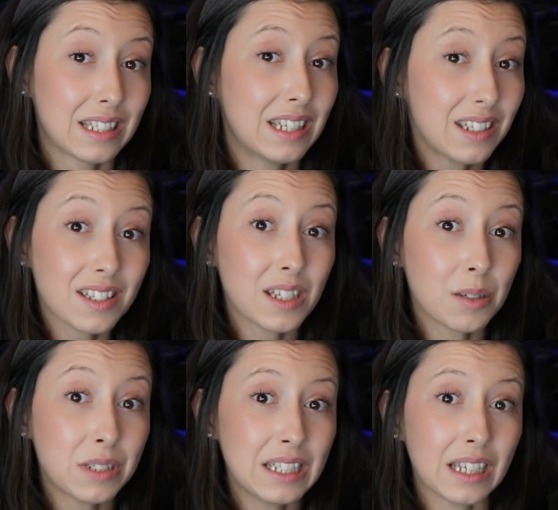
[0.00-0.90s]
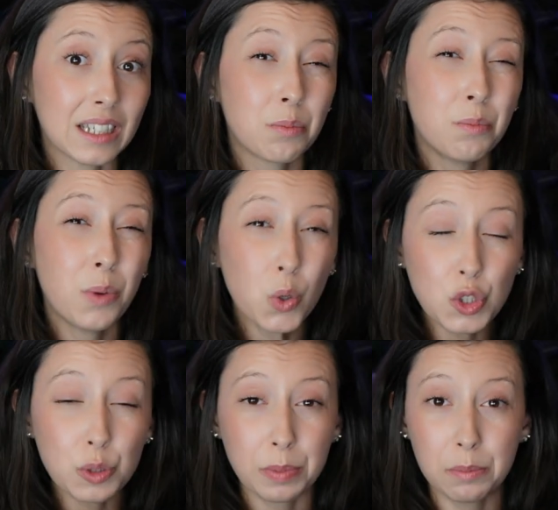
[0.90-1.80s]
here's something that
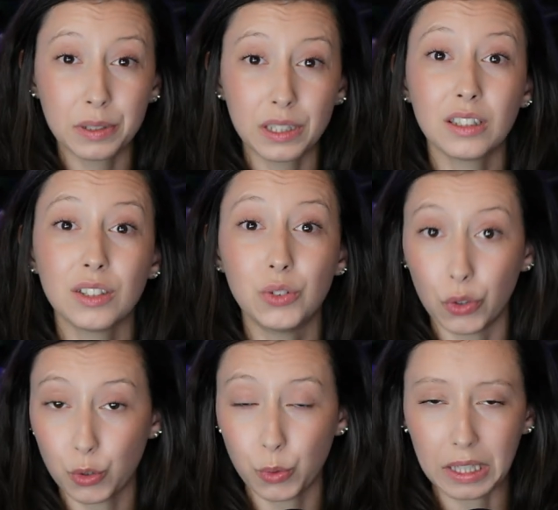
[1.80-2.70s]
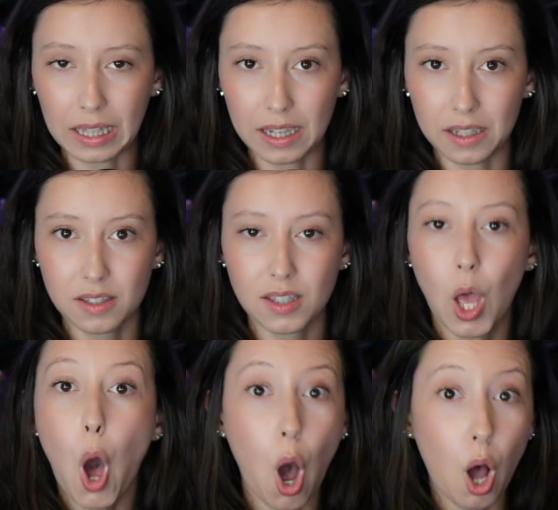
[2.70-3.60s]
most people don't realize.
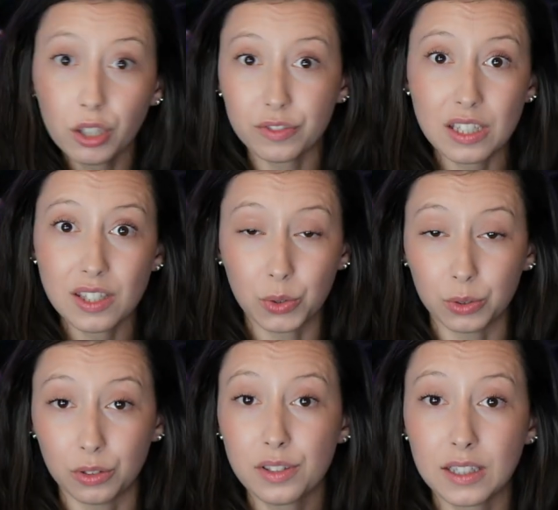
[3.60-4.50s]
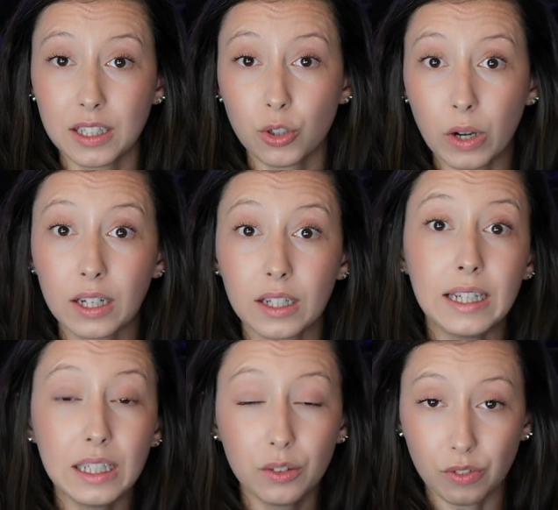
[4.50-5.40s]
All of these tools can run
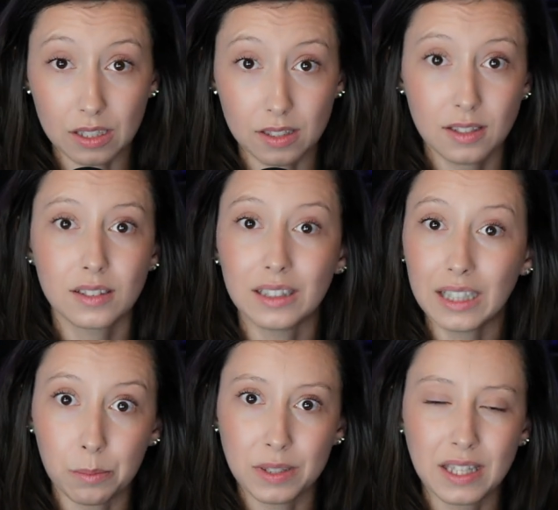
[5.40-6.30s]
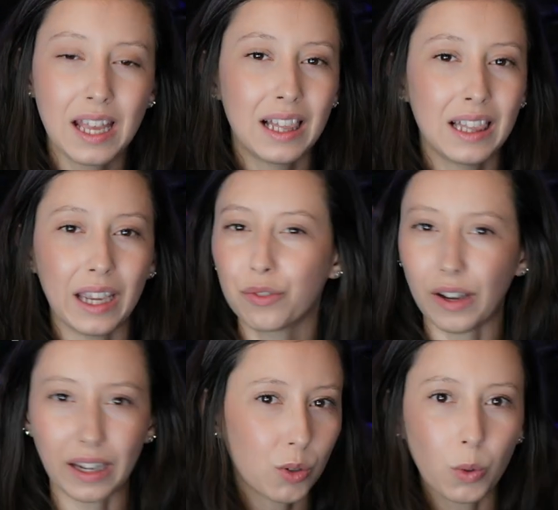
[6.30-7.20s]
advanced labs, like
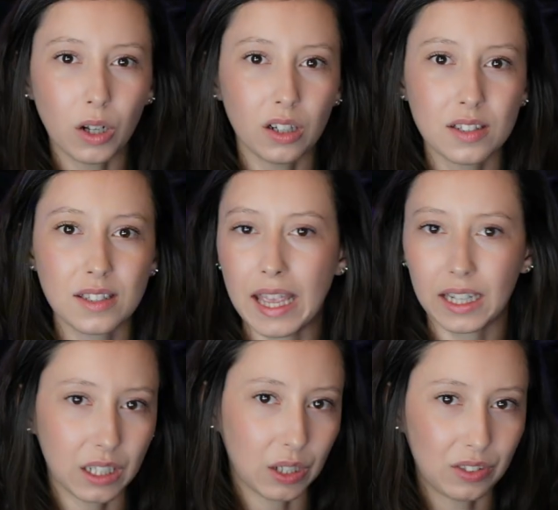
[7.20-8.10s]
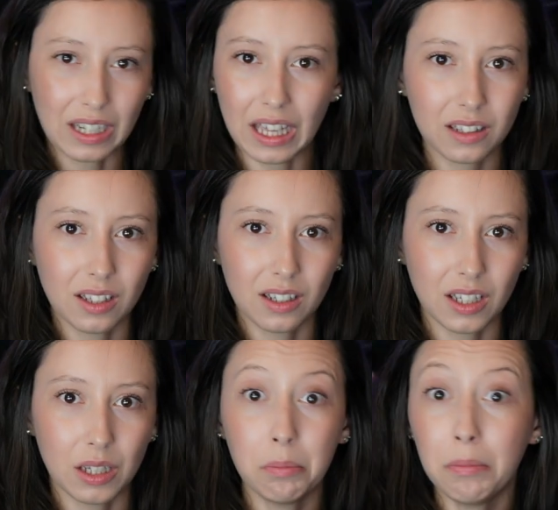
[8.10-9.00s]
firewalls, Active
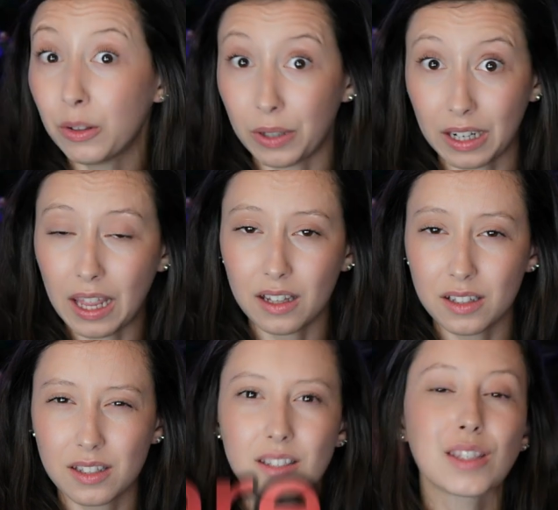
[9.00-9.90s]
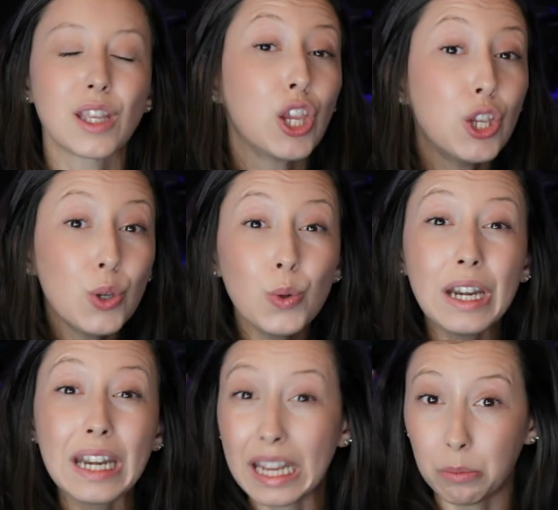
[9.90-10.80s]
Directory, malware analysis, you
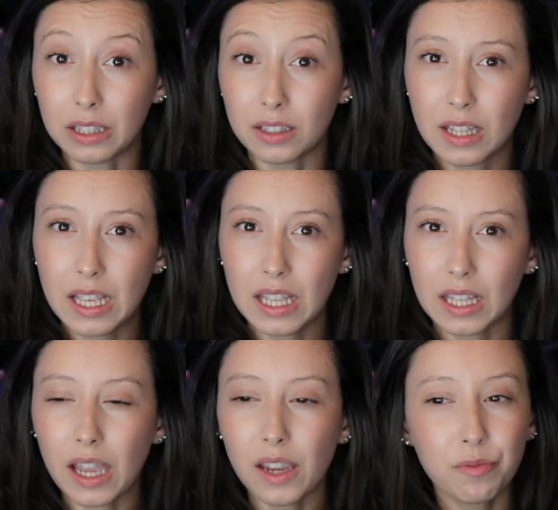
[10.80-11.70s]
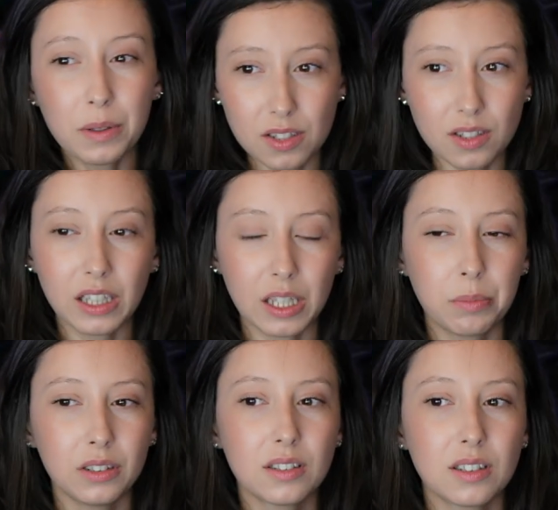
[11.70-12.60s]
name it. I've personally
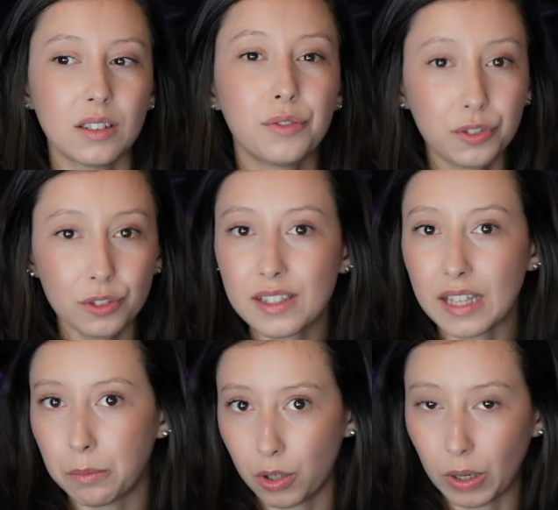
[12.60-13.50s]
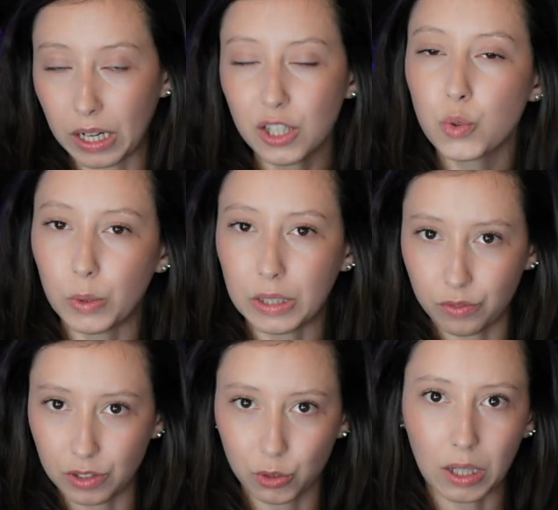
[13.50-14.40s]
built a full cyber range
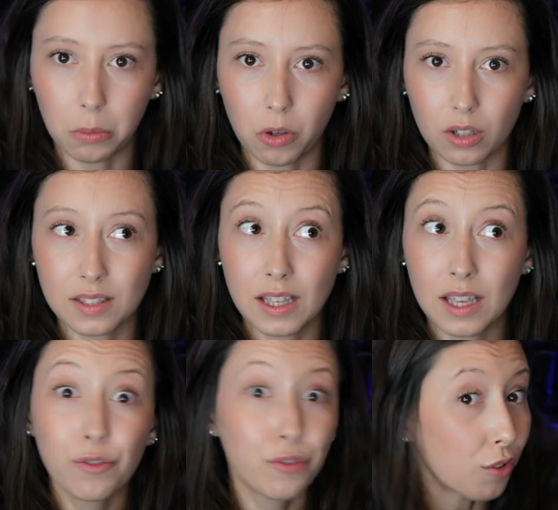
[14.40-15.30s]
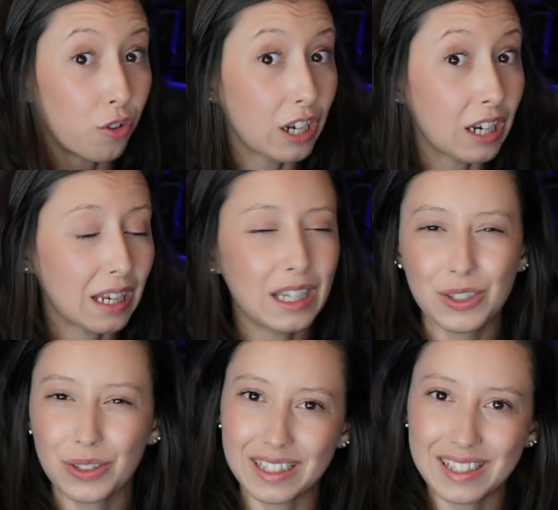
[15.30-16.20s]
with VirtualBox for free,
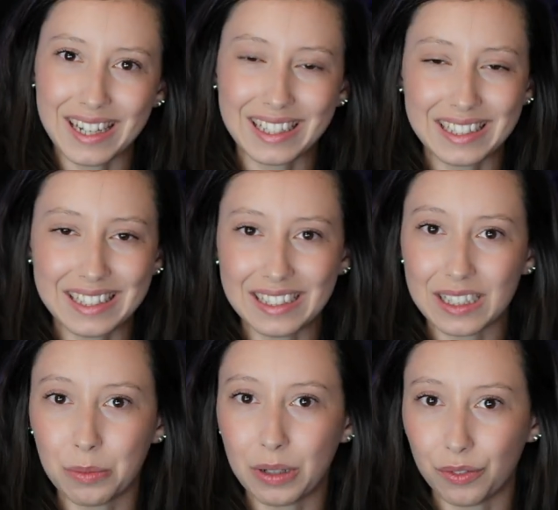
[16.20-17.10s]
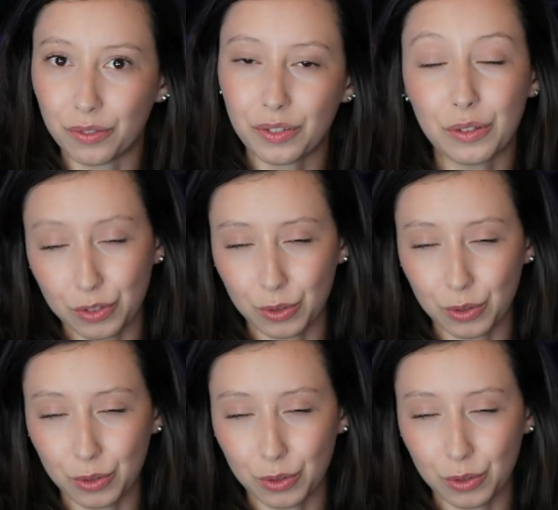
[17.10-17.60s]
and you can check it here above if you